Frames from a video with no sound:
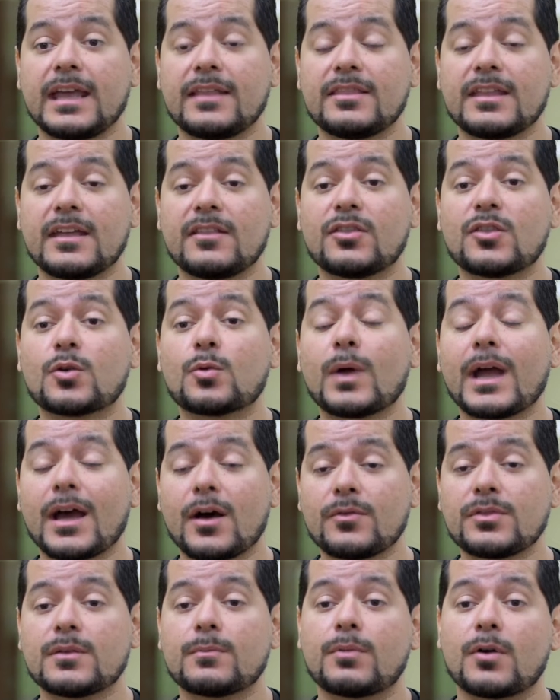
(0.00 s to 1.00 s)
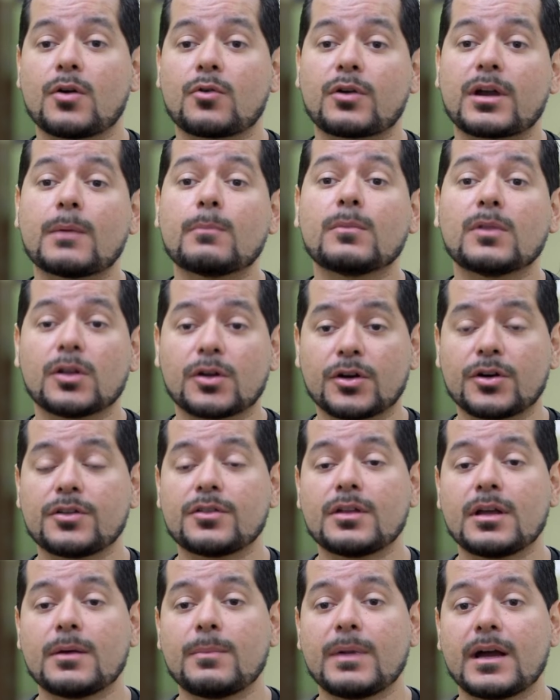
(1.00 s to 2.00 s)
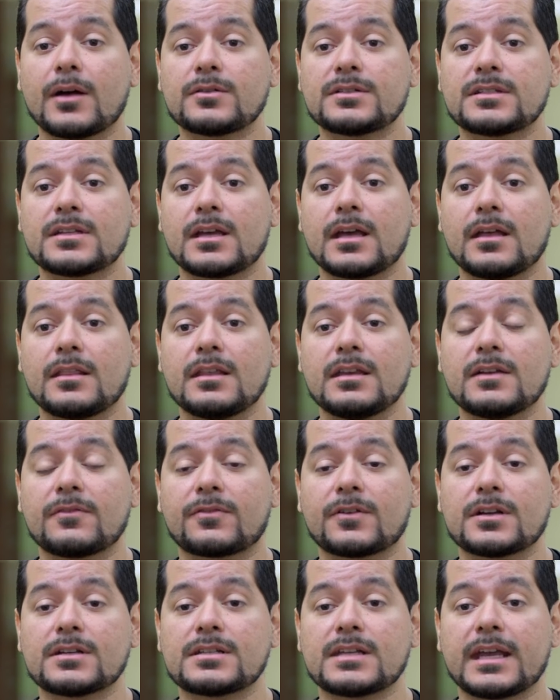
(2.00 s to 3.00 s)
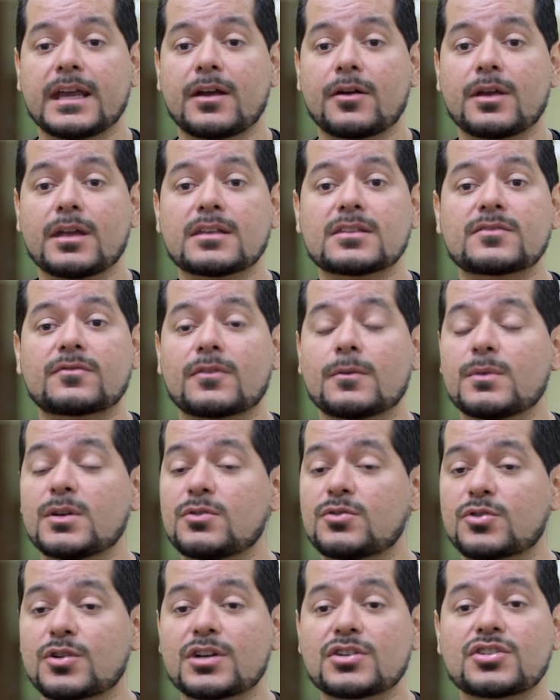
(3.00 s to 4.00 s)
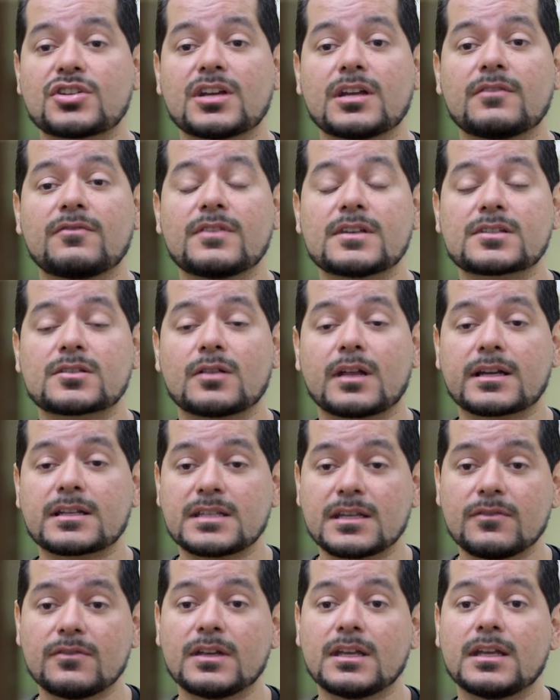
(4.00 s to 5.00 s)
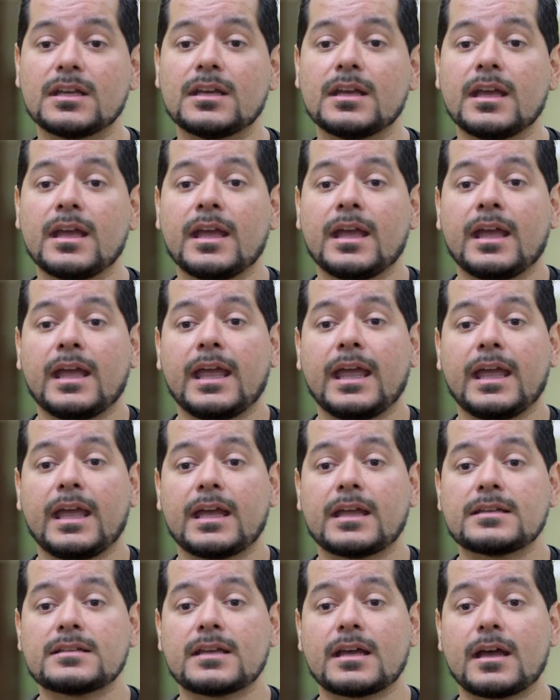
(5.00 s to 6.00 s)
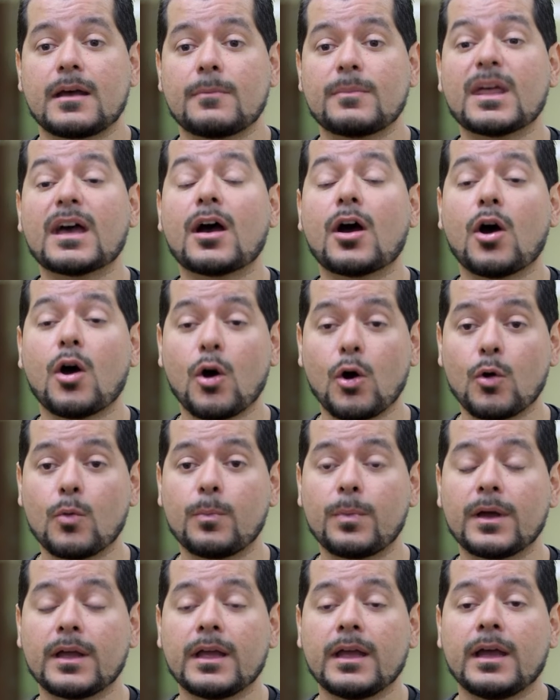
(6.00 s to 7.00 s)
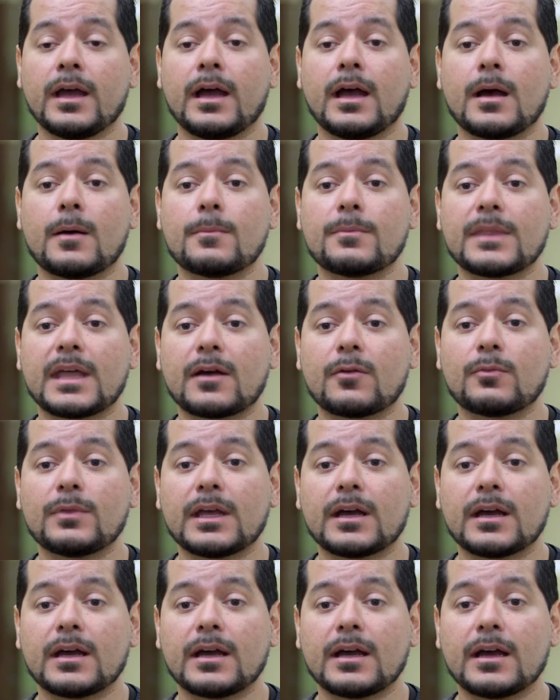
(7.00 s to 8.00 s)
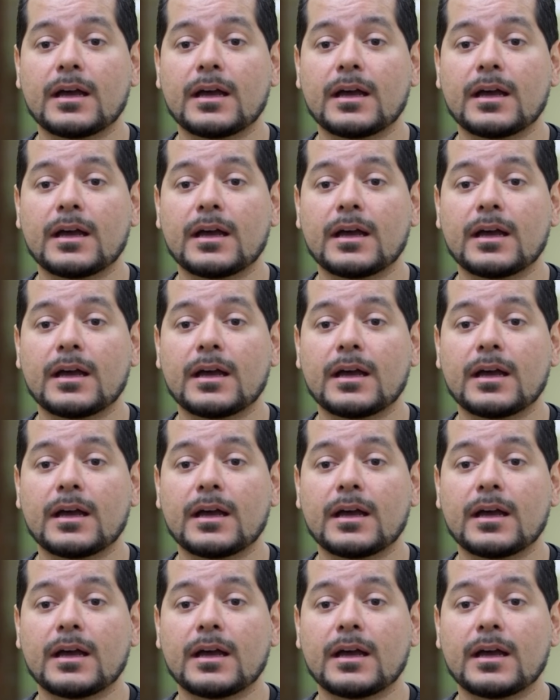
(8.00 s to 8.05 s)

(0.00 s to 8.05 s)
and then throughout the program learn about uh, the different areas from nutrition, physical activity, and um, the hope um, that, that